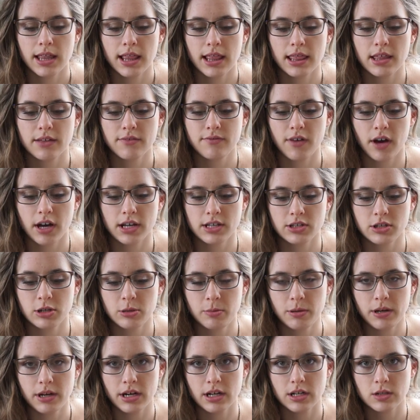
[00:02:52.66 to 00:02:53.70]
the foster
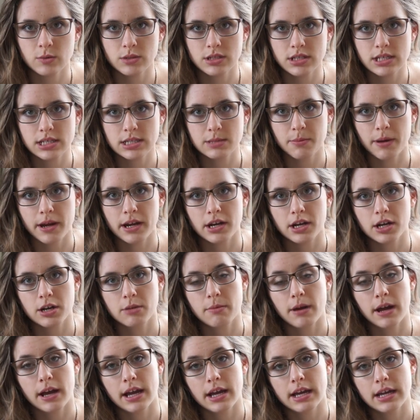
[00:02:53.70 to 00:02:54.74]
parent was inspired
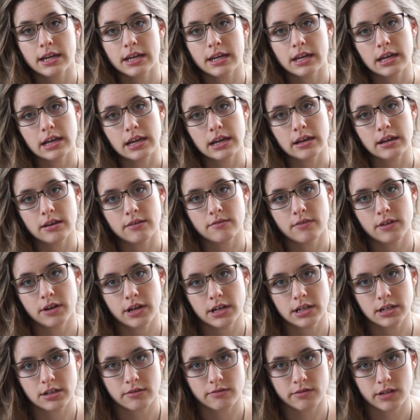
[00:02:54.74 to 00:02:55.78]
by
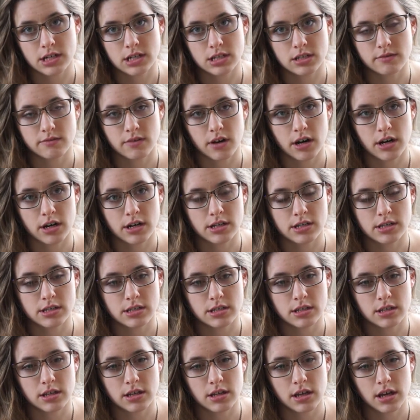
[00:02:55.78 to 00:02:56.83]
very dear friends of
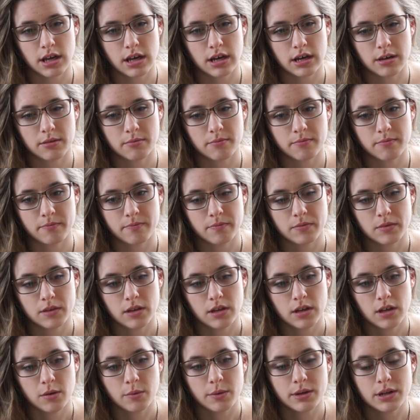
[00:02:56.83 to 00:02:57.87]
ours.
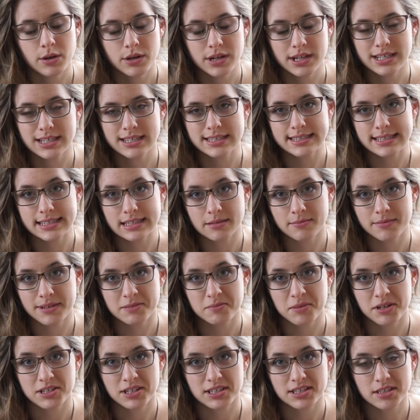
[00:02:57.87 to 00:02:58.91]
We don't get to see them
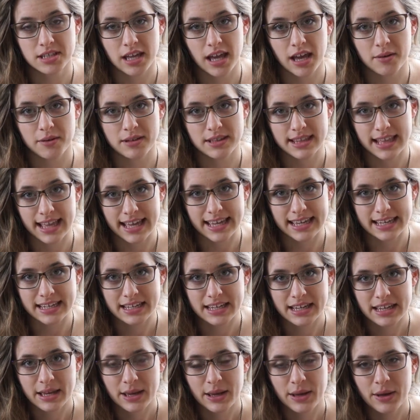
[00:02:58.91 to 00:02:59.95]
as much as I would like,
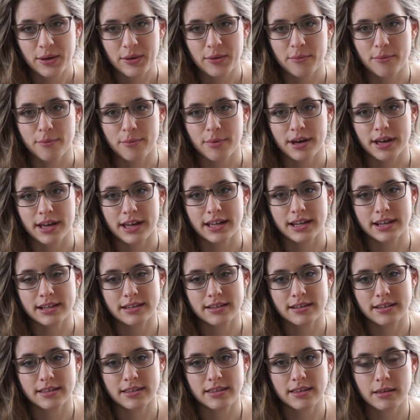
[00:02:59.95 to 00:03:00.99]
but
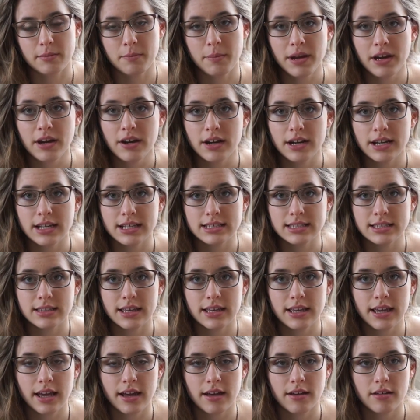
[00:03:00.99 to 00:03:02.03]
the parents,
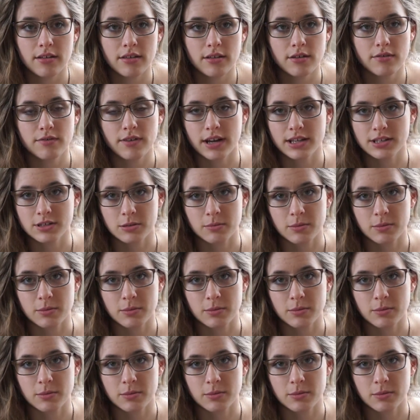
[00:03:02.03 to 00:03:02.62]
they're foster